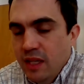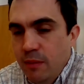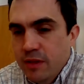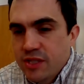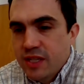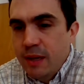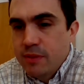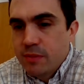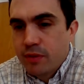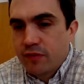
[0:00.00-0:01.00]
How much
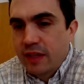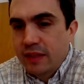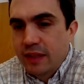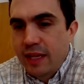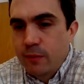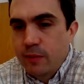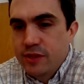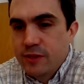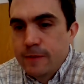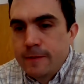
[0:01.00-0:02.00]
time to perfect the
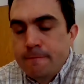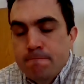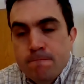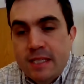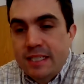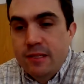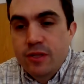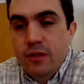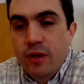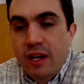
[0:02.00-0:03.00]
language? I
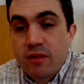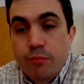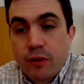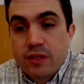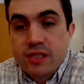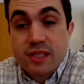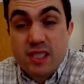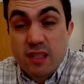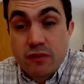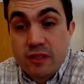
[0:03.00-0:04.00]
don't know. Every person is
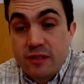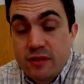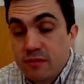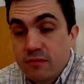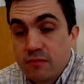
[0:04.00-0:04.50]
different.